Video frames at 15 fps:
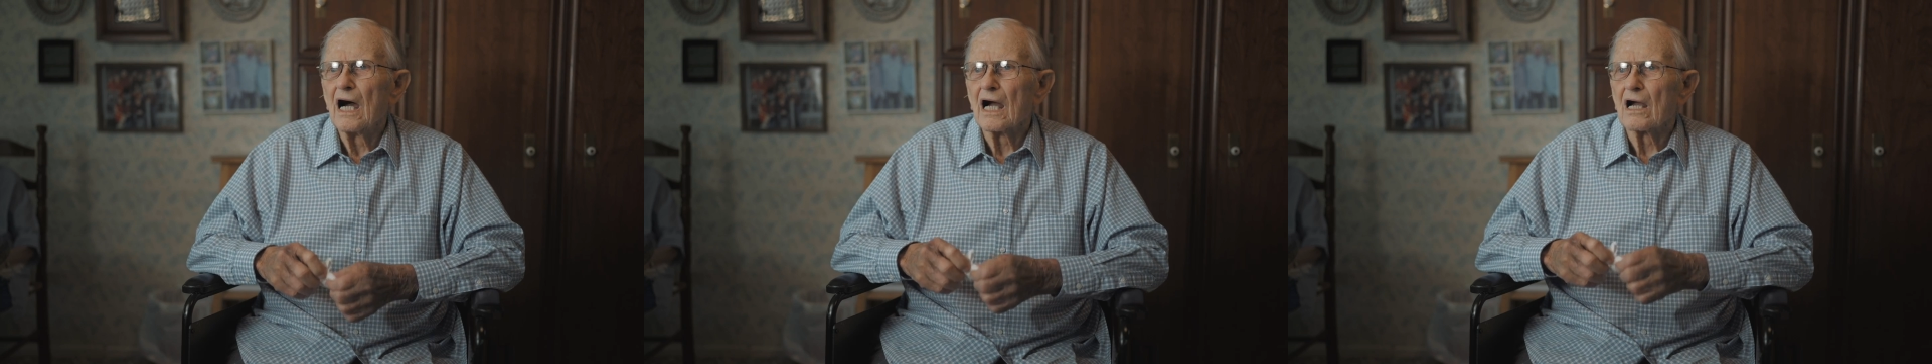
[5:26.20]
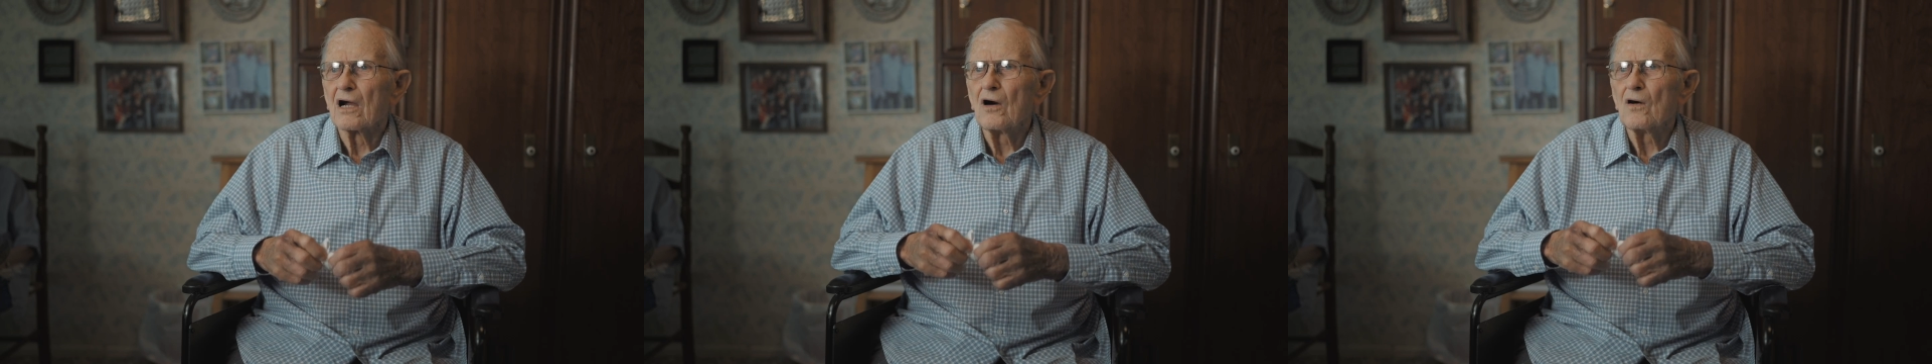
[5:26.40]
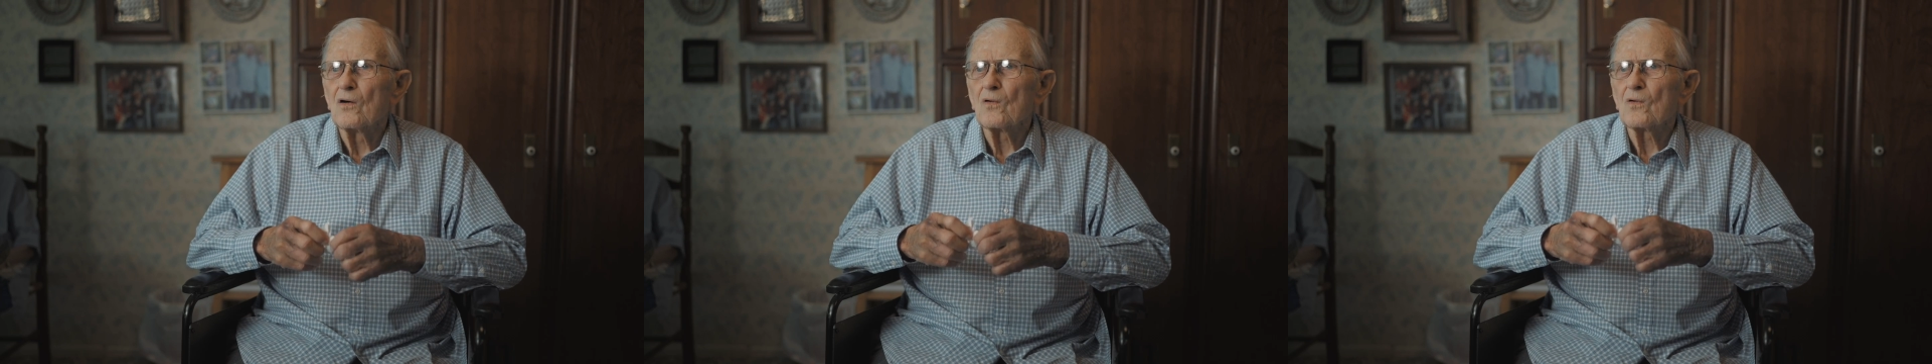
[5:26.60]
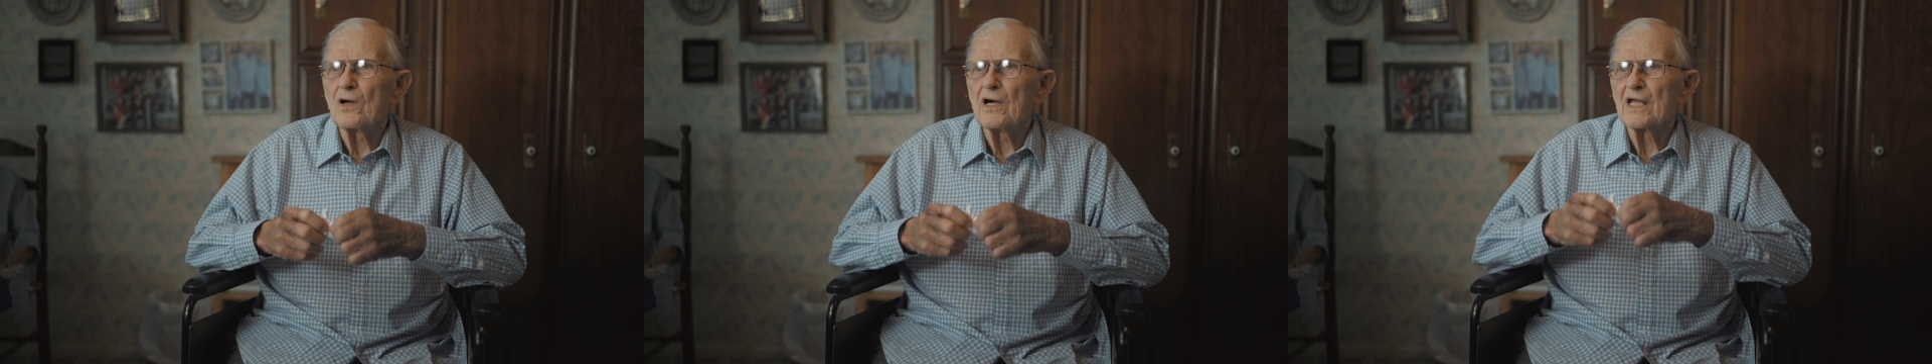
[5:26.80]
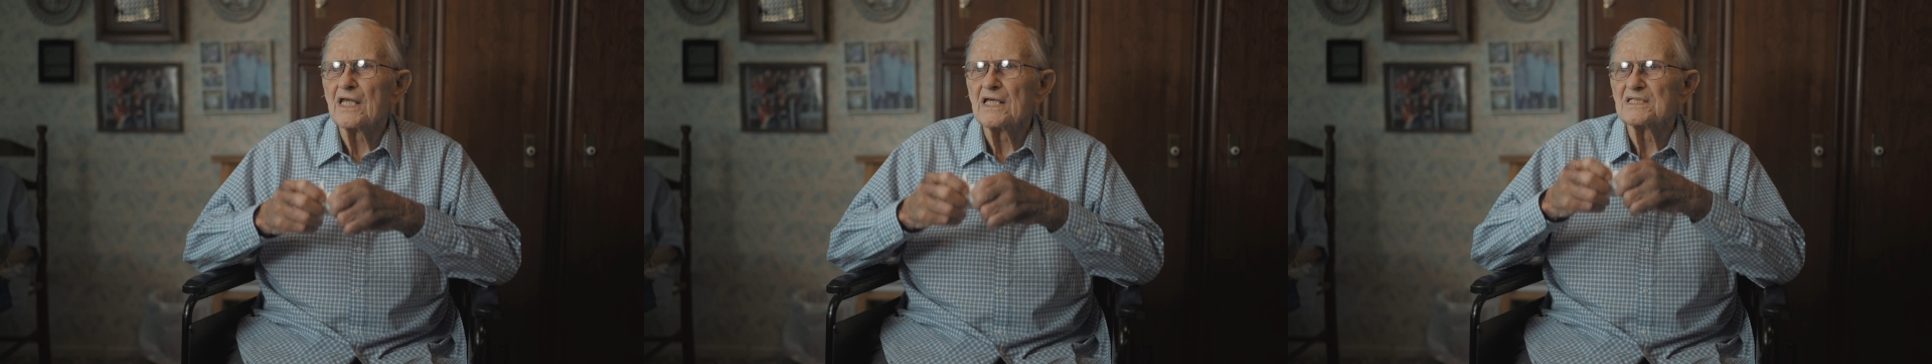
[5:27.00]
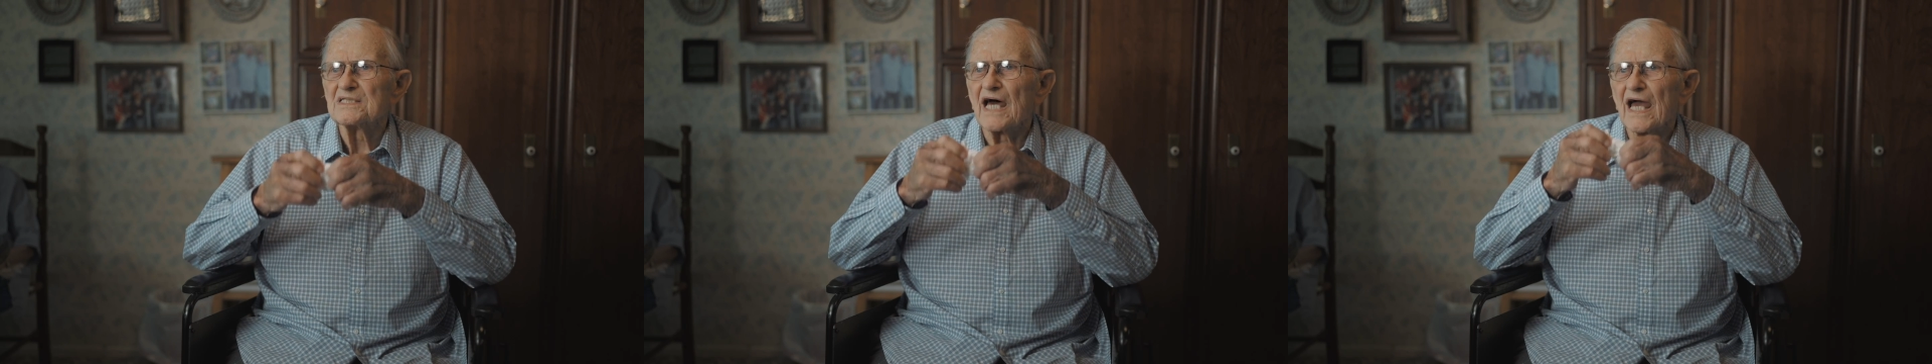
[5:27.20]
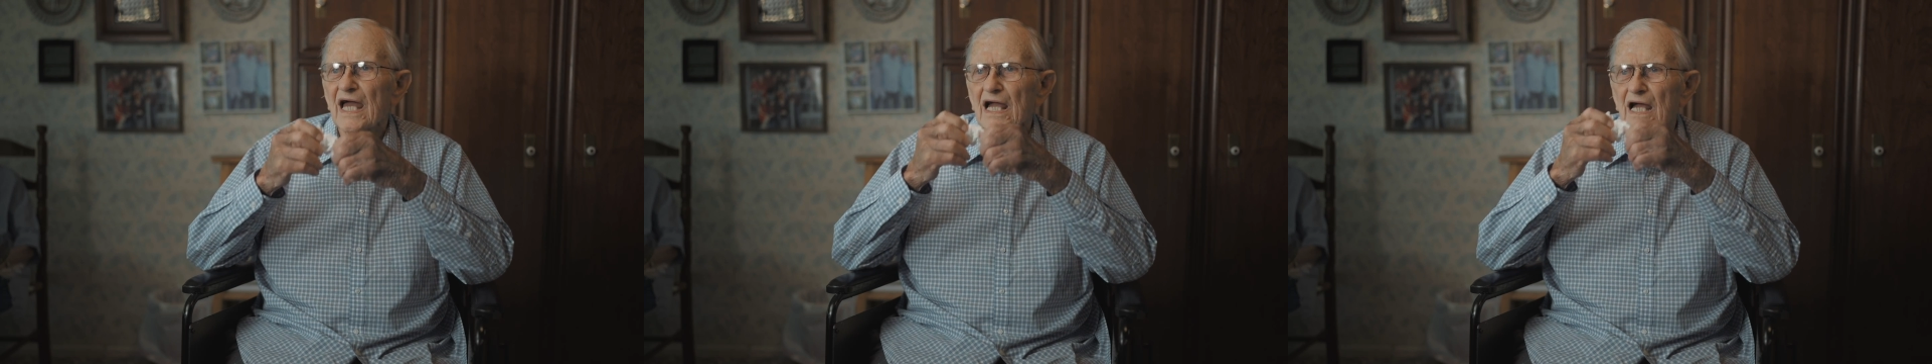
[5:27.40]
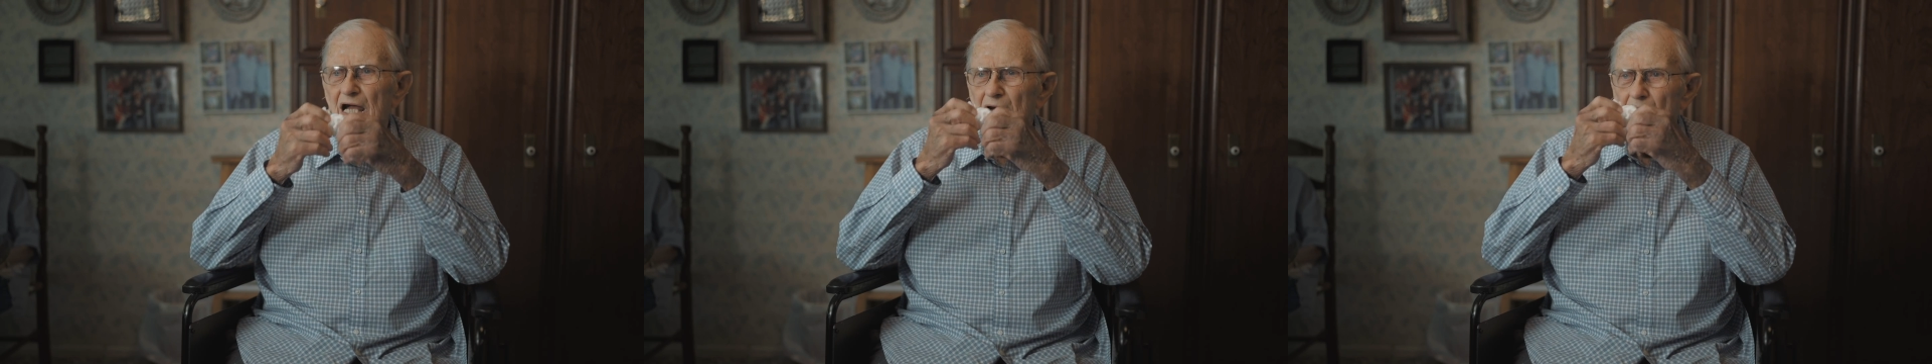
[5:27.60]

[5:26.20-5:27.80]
A cold gunny sack